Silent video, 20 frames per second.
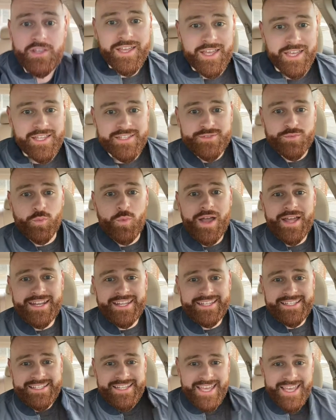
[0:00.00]
it's
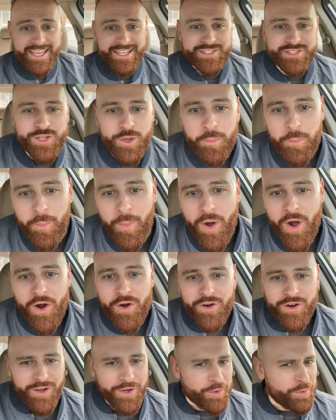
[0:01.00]
wedding day
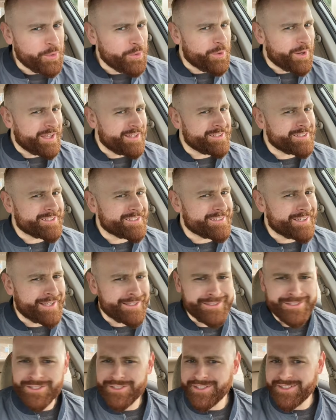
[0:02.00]
tomorrow. Ooh, I,
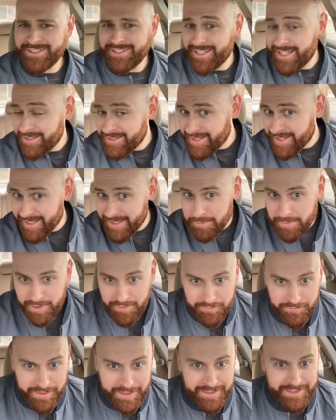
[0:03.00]
look good. I feel like I could be a
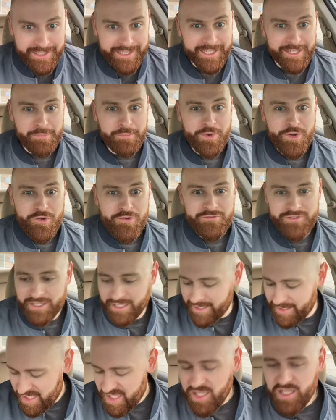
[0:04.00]
villain in a
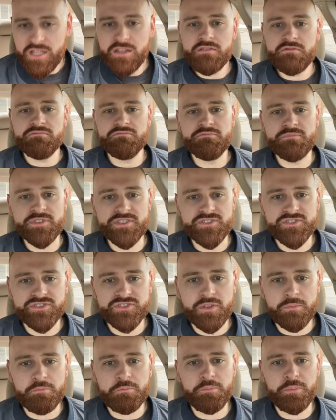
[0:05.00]
movie.
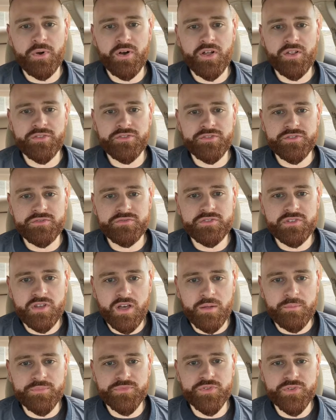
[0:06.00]
Mr. Bond, you've
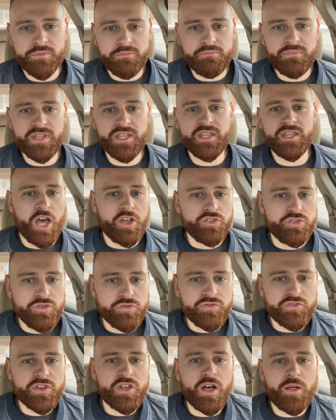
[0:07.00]
come to me.
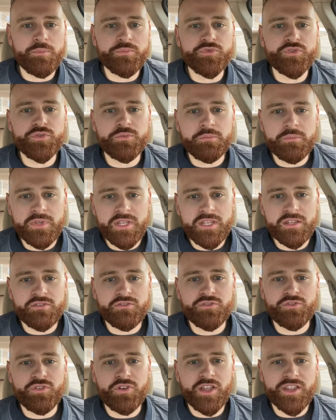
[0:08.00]
You've come to me
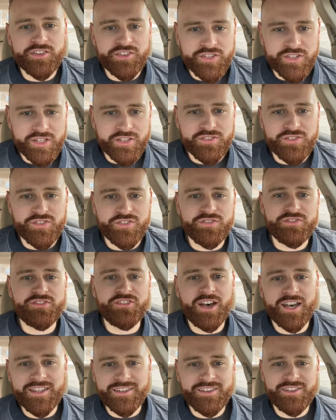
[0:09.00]
in Russia to
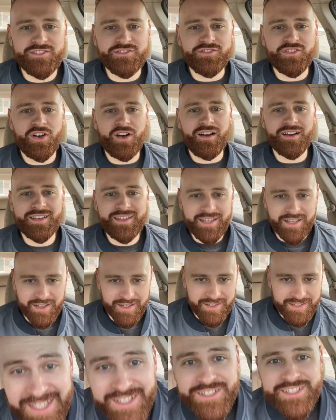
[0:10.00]
find the
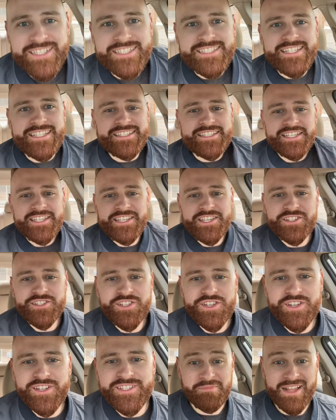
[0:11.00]
vodka. What do you think you're
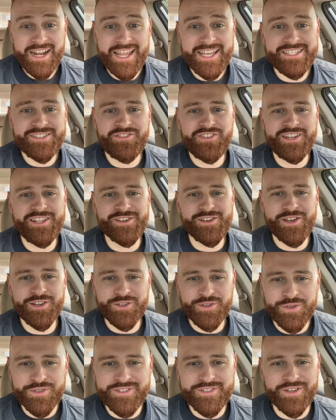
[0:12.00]
doing? My last video got
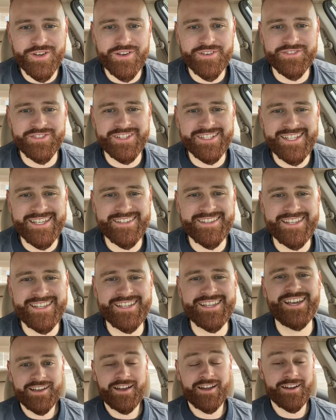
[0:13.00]
cut off. What do you
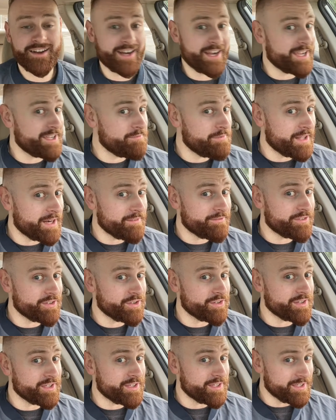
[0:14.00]
think? All right, man, I
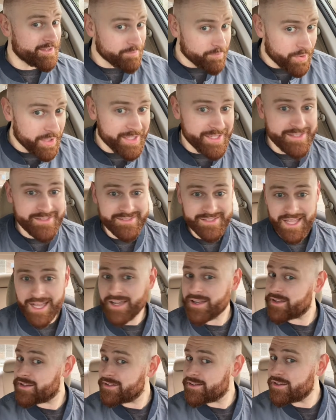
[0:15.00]
feel good. Brittany's
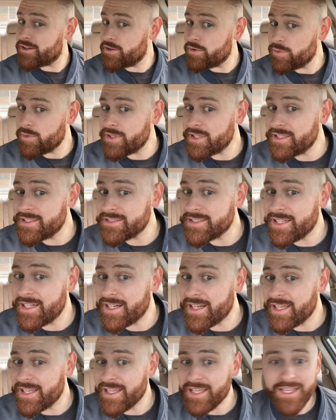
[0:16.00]
not gonna know what is
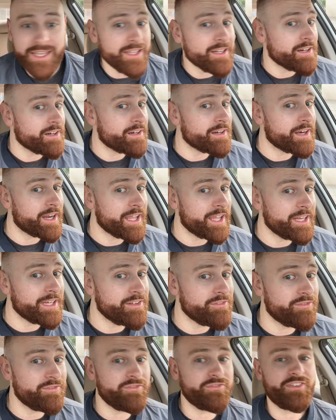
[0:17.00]
gonna hit her, and
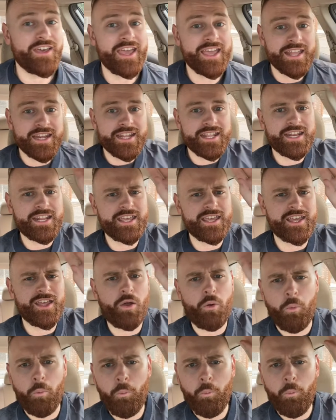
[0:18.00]
he faded it.